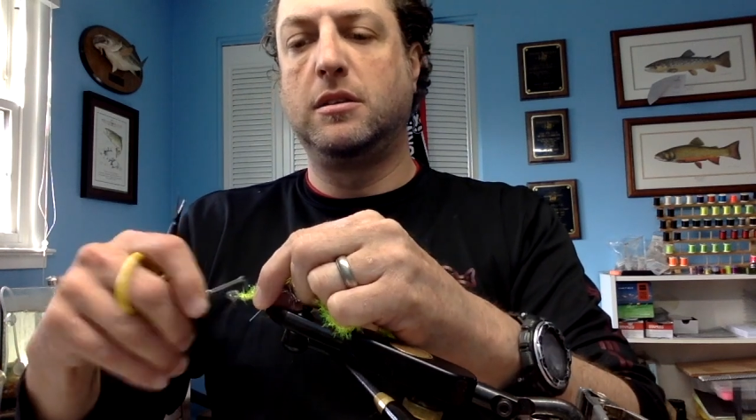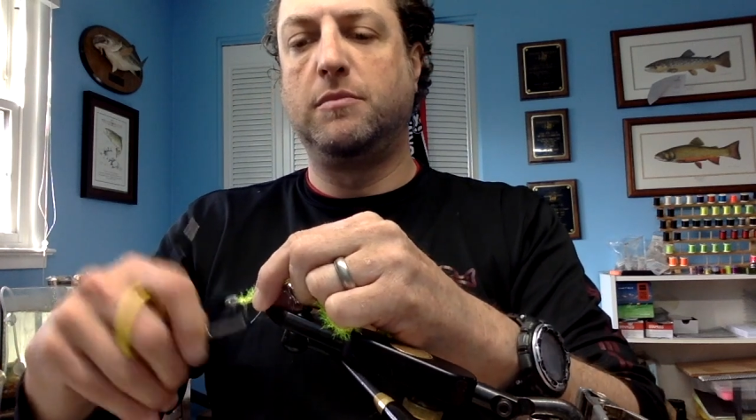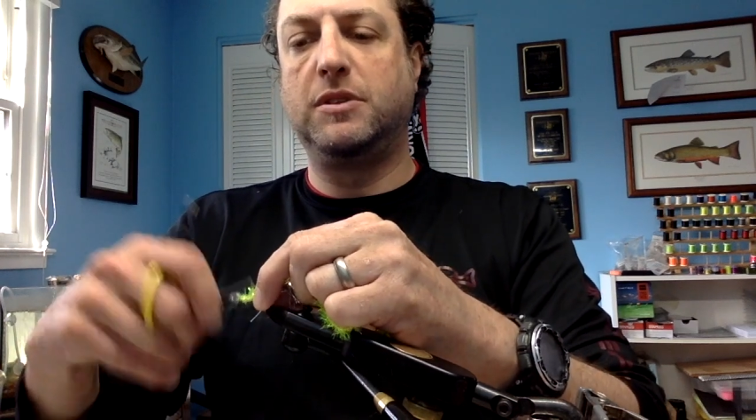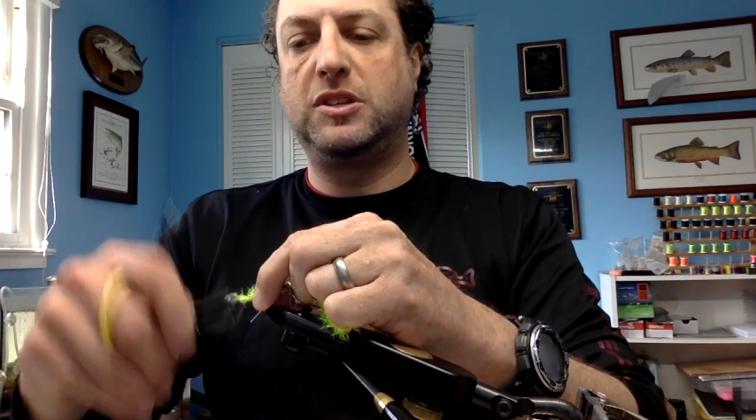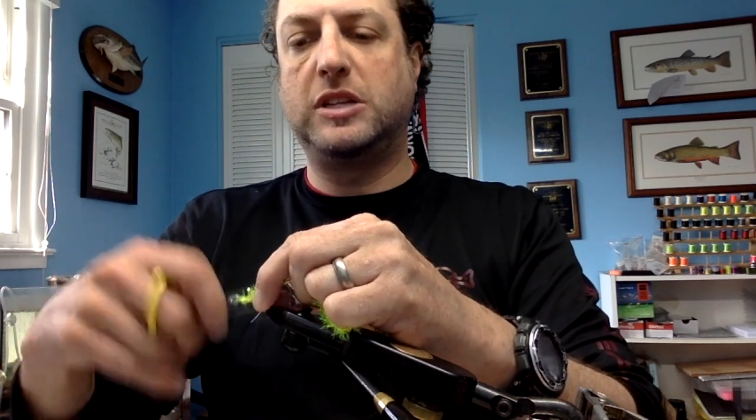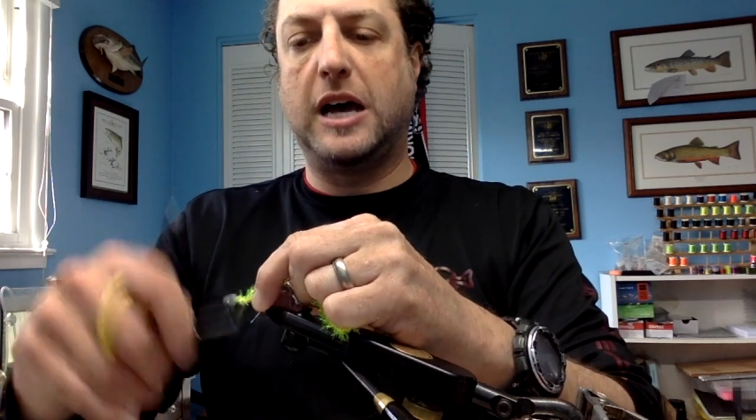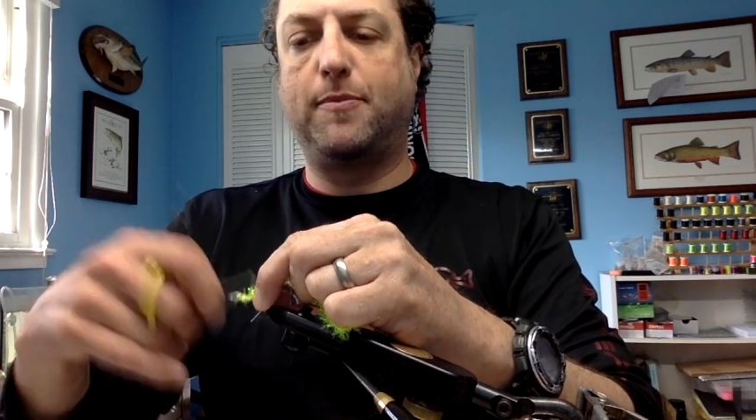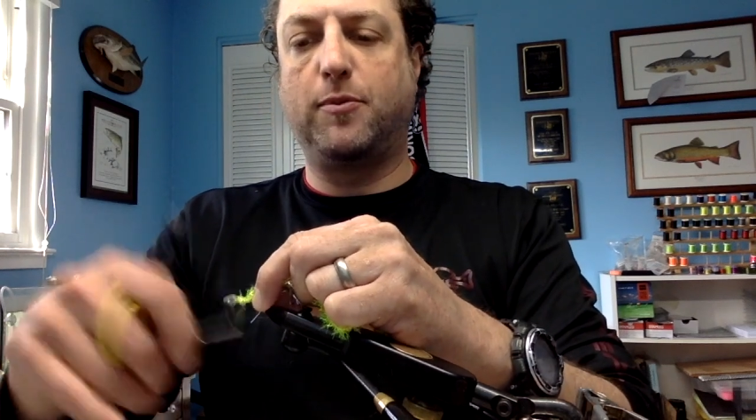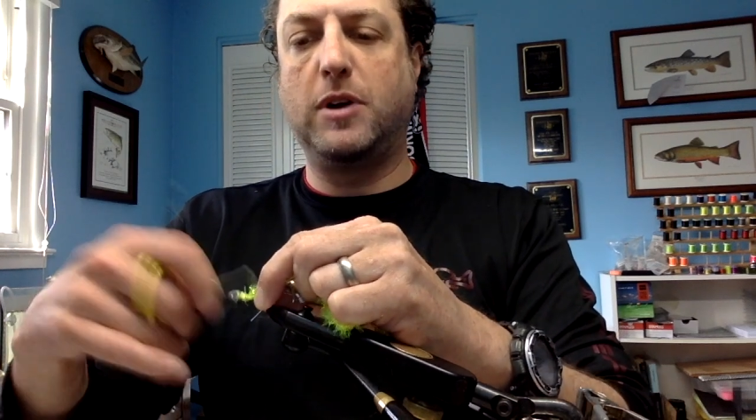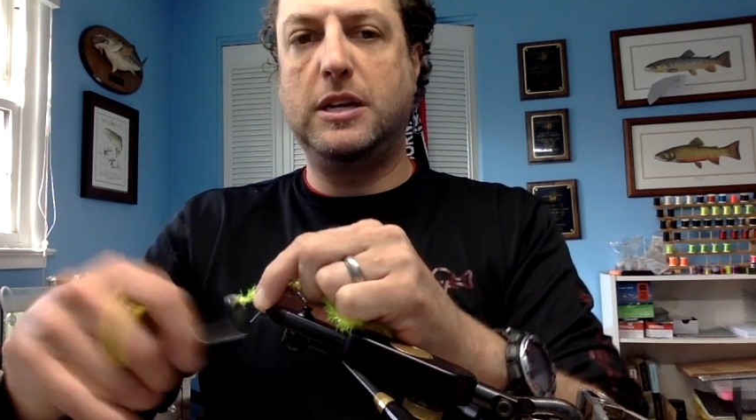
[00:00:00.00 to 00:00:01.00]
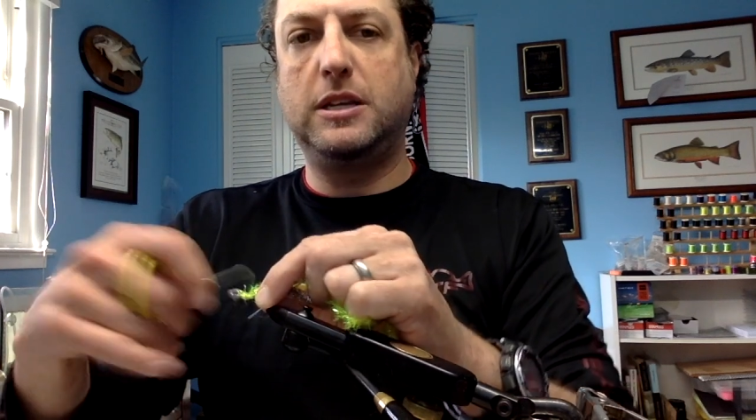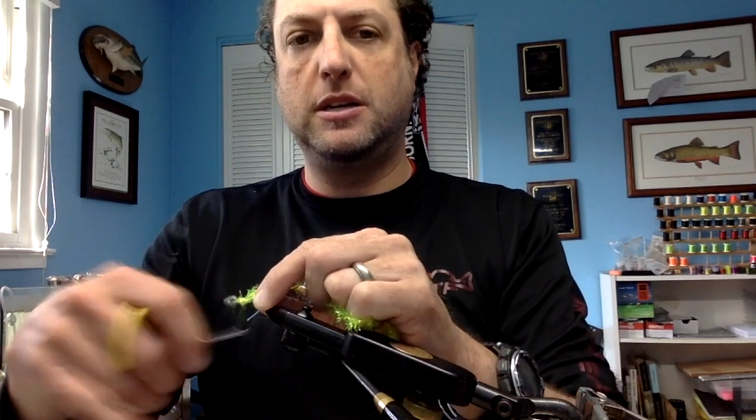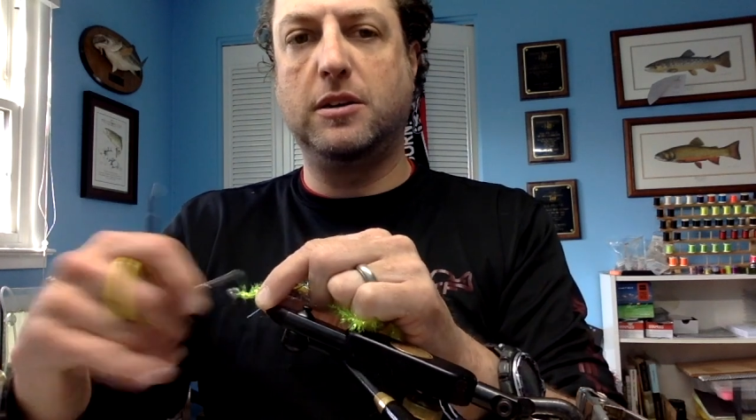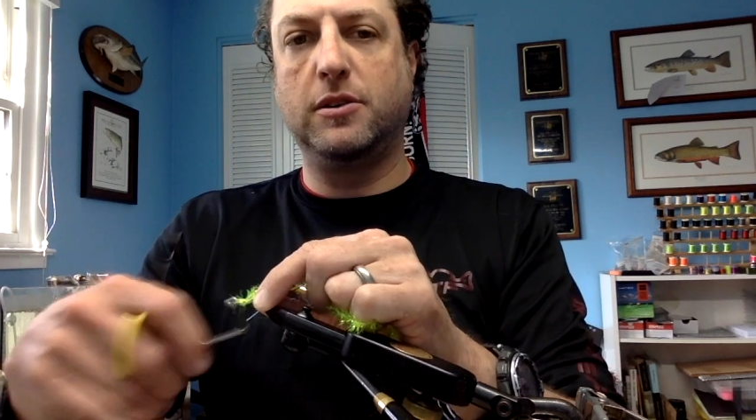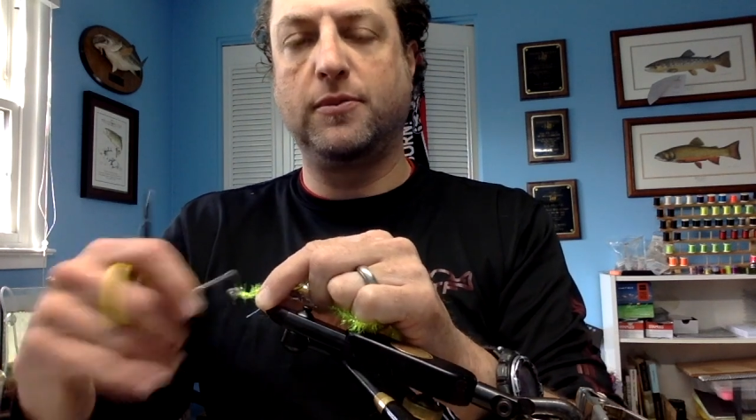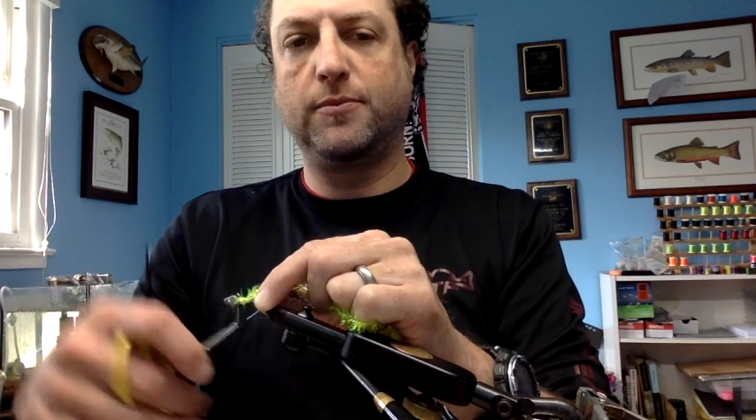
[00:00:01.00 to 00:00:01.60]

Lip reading: You stop right here.